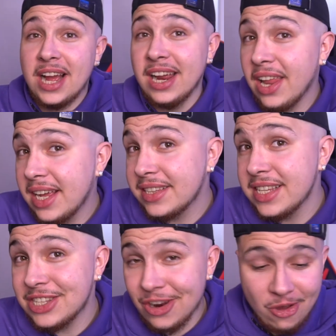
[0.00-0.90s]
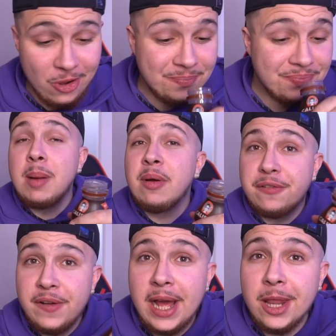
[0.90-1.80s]
I like this a lot. I'm a
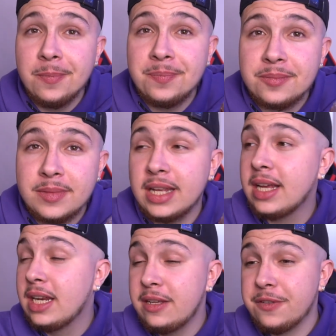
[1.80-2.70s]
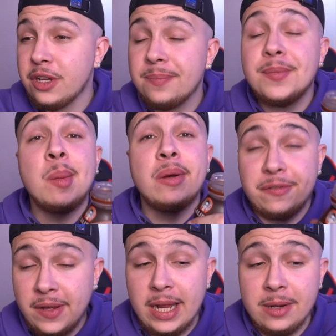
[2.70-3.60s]
fan. Califia, I'm a
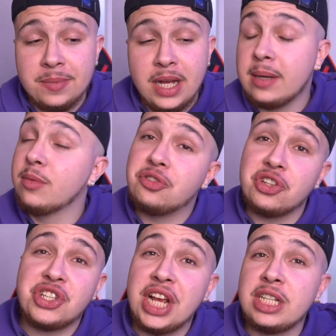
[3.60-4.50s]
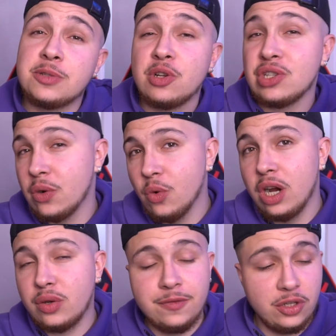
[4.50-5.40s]
fan. And I'm not just saying this because I
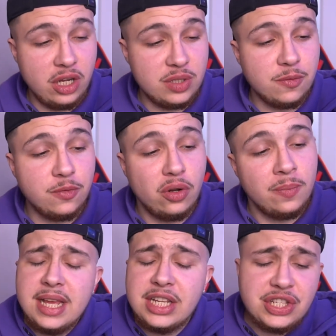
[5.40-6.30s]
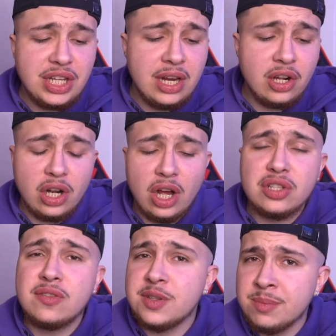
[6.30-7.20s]
worked with you guys before. This in a
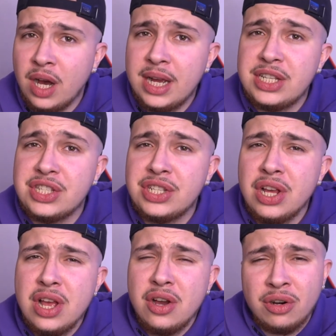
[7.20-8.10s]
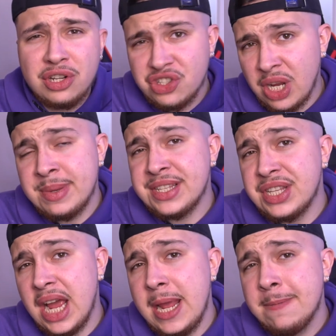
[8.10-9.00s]
glass with some ice on a summer's
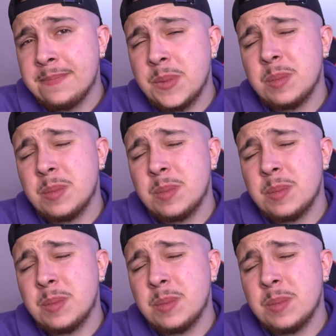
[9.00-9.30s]
day.